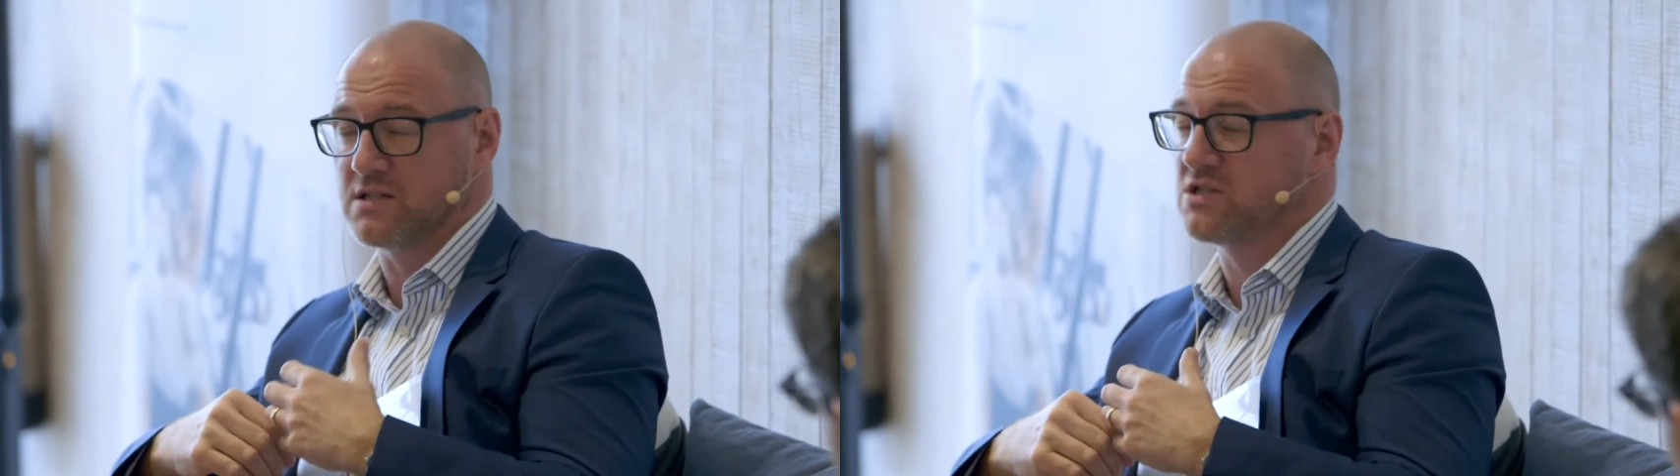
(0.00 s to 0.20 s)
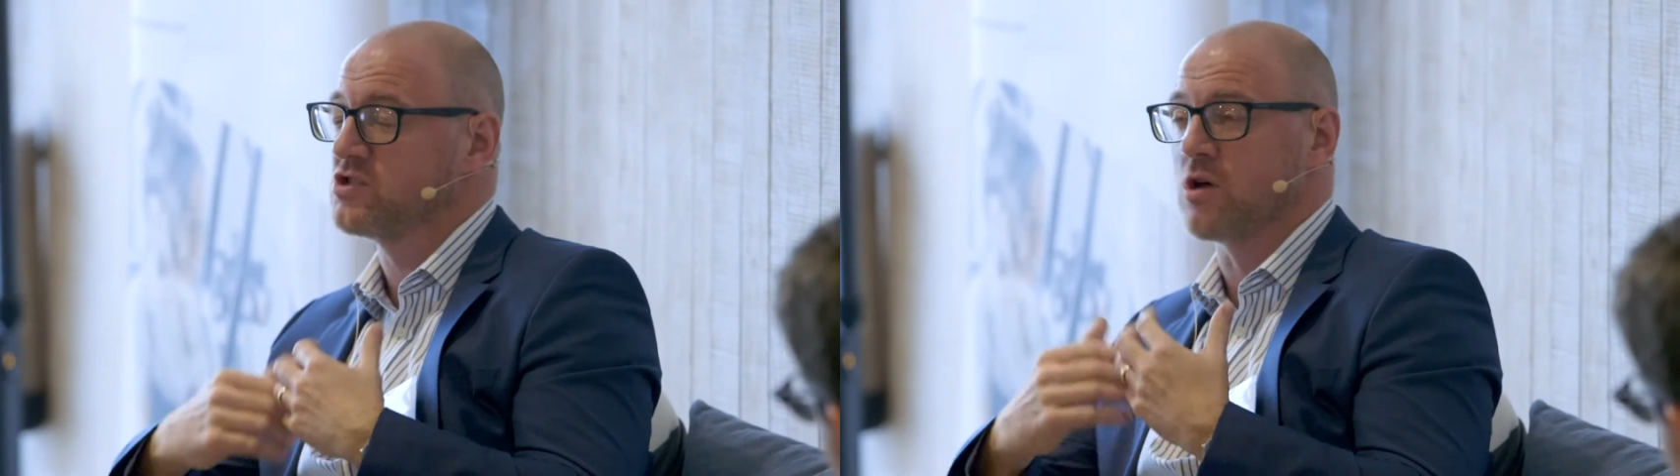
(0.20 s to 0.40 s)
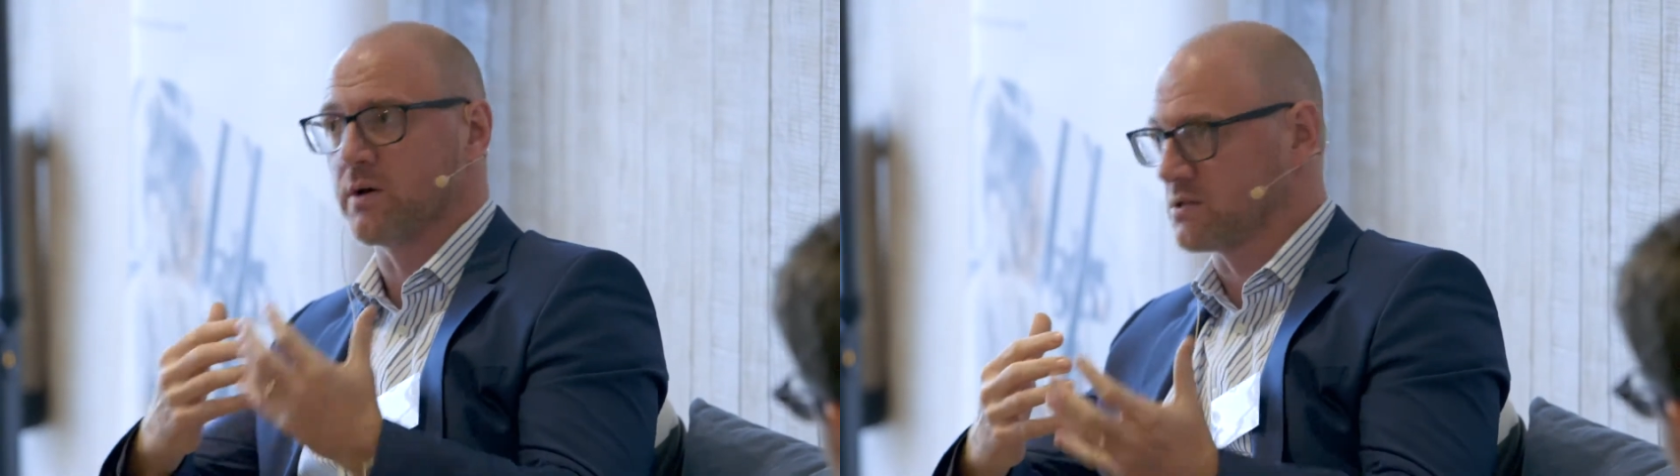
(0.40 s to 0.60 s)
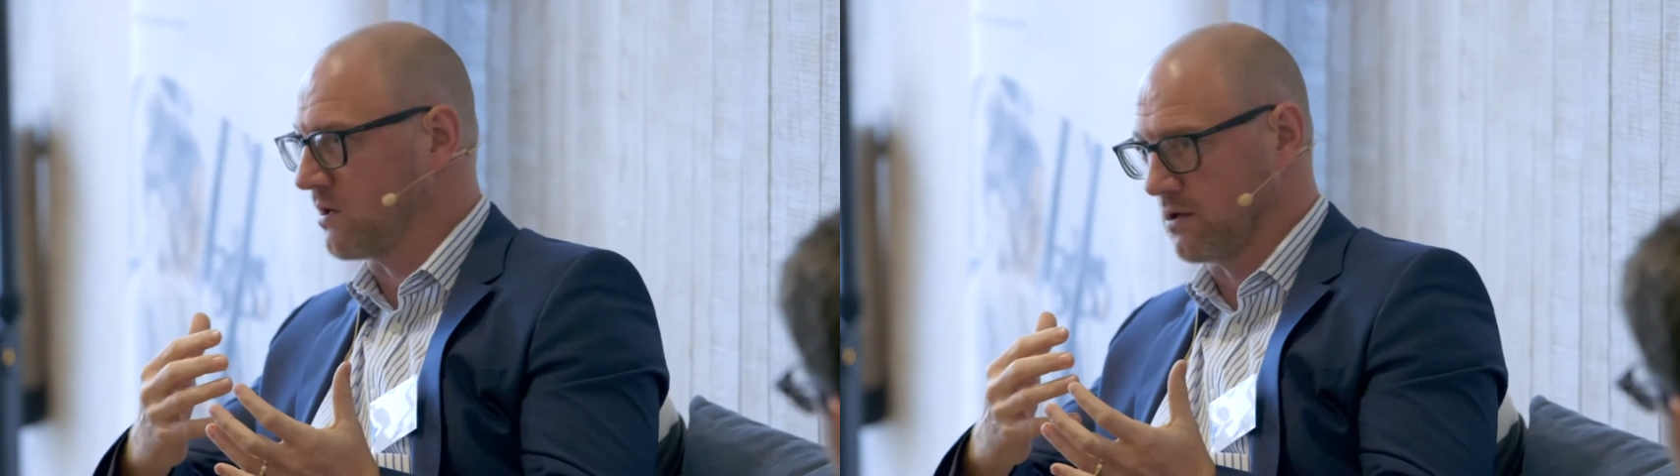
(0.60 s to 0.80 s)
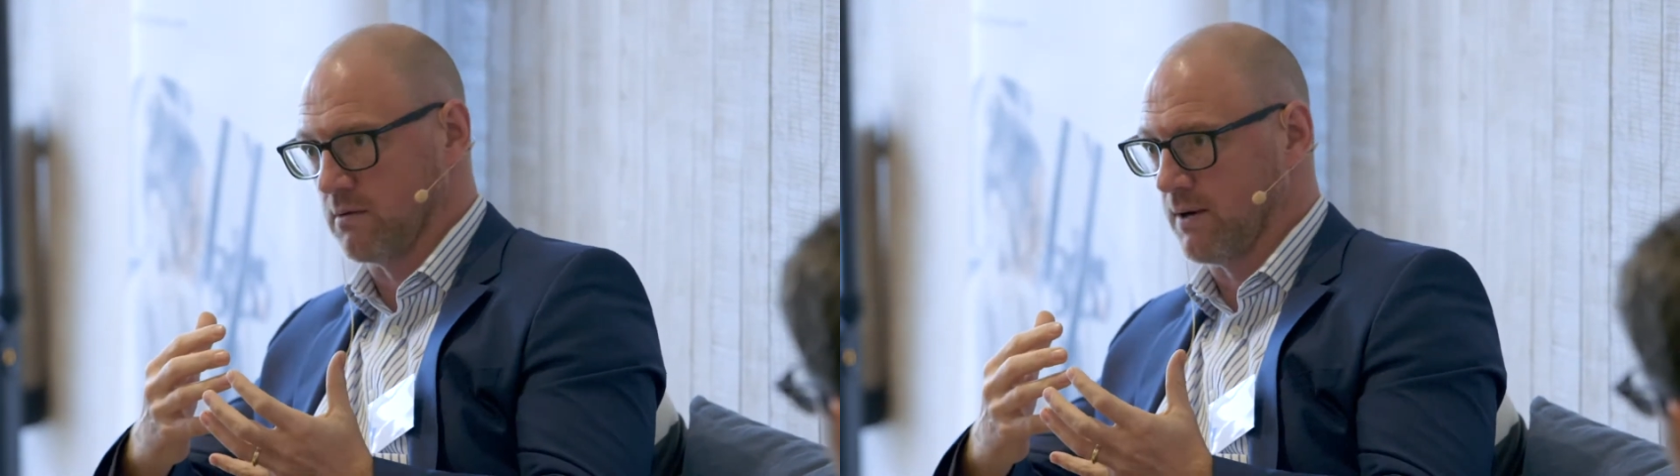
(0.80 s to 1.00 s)
so
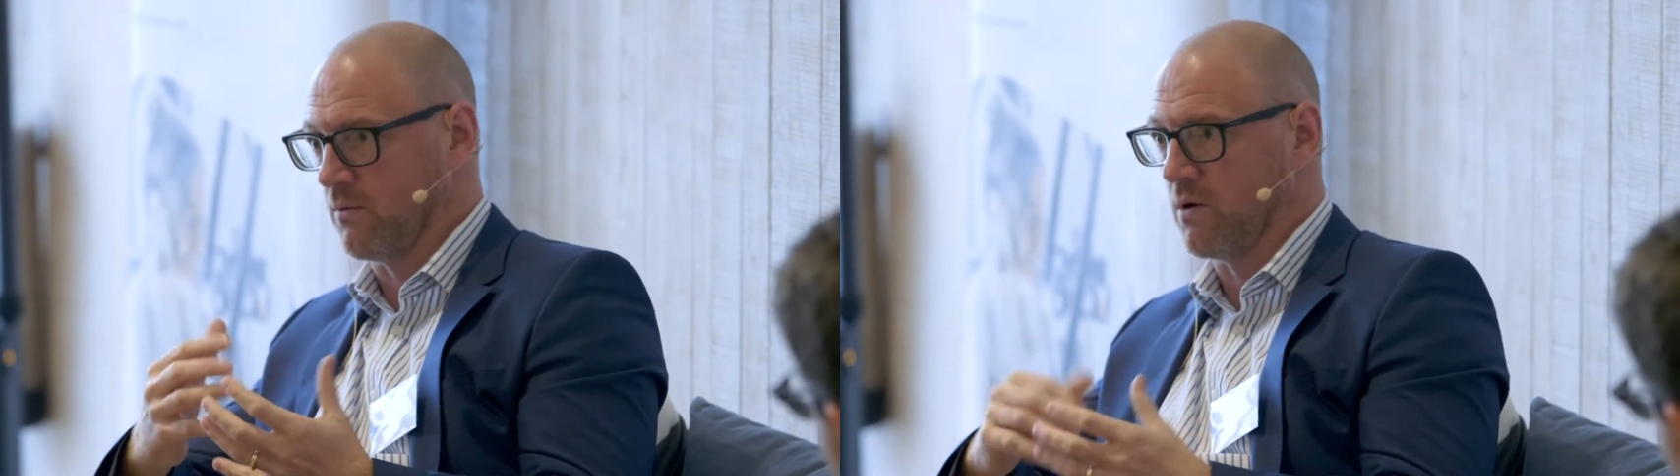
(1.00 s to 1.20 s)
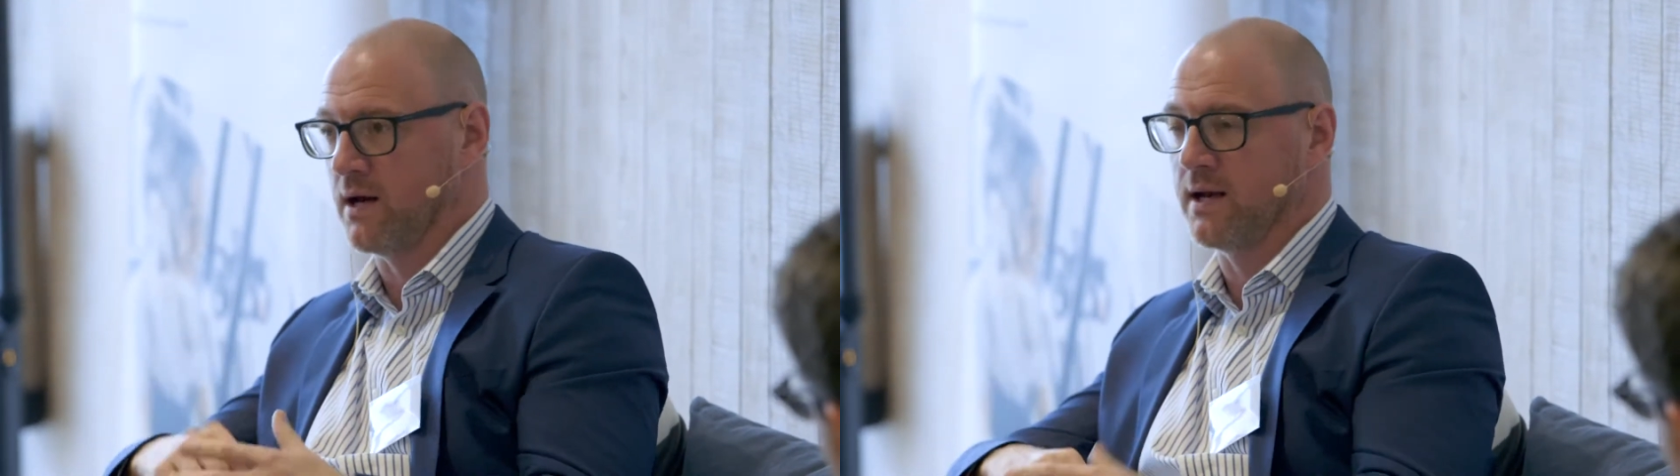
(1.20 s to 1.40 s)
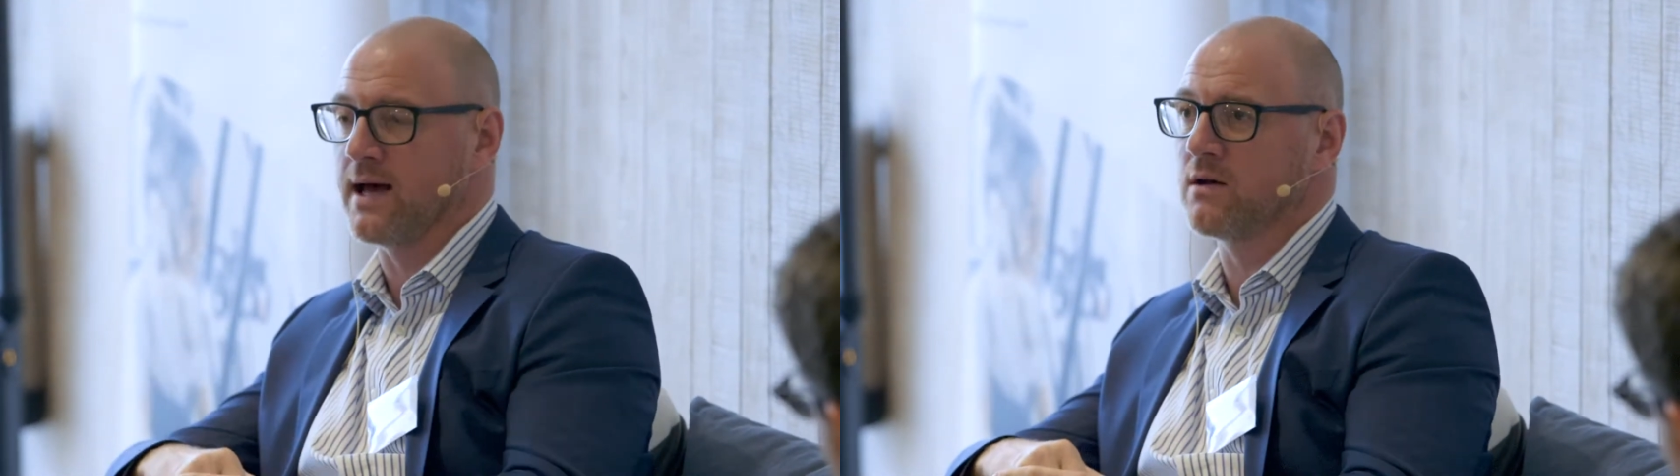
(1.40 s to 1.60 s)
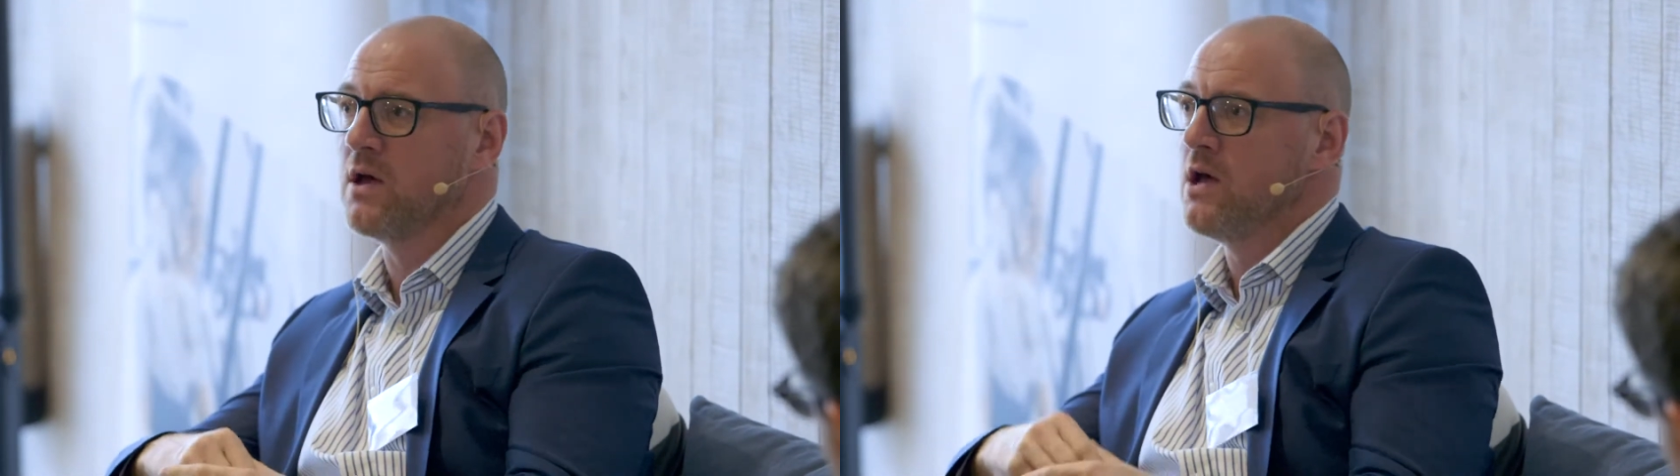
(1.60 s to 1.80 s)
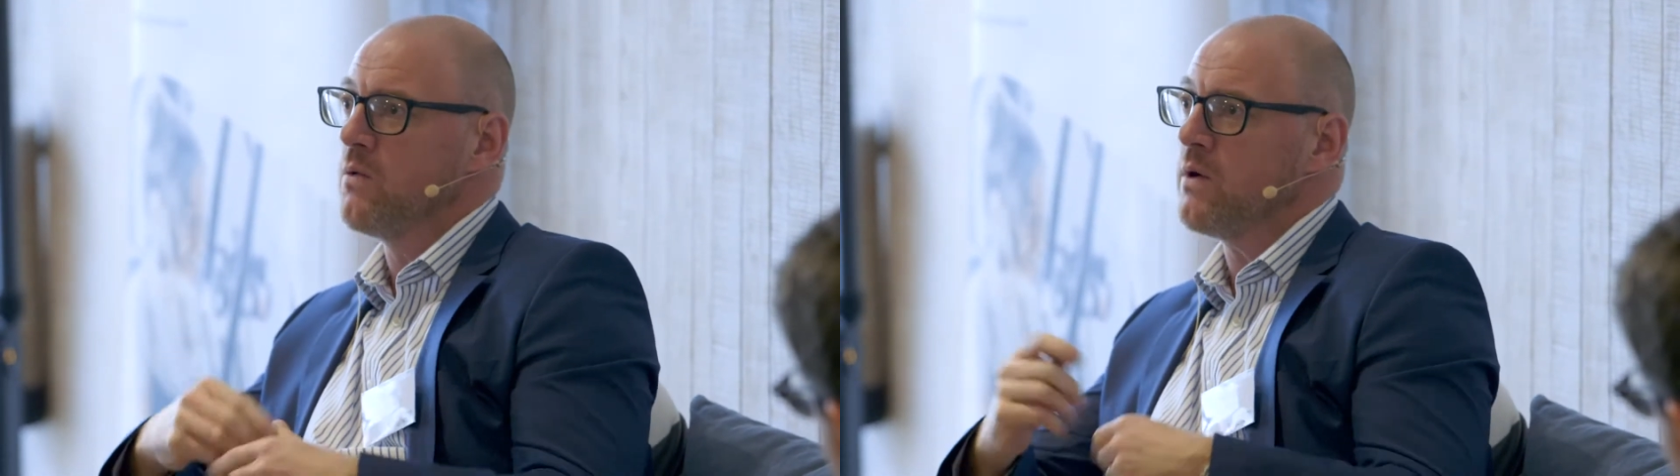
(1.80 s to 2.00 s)
excited about wine, and
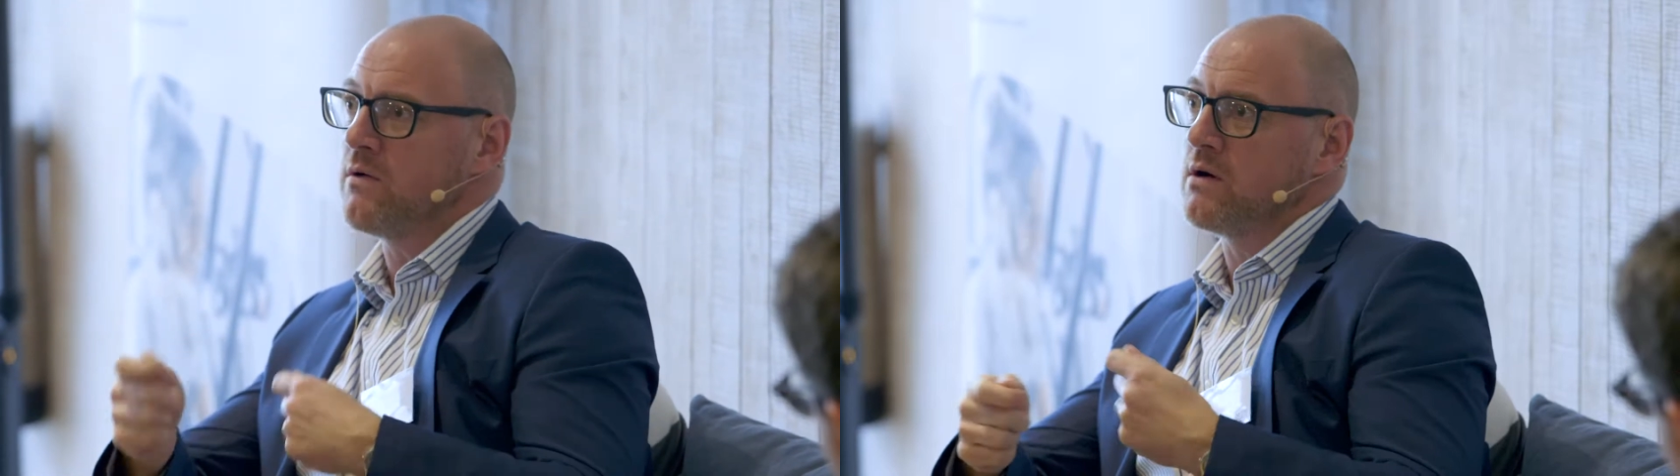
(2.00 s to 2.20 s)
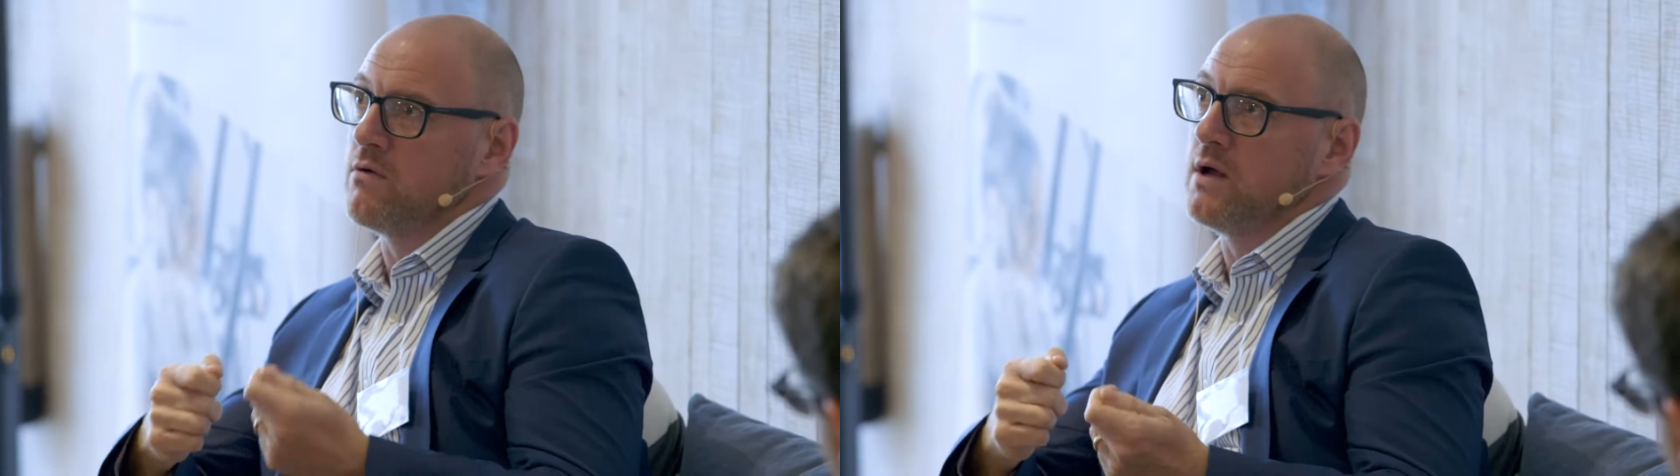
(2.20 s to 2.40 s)
we were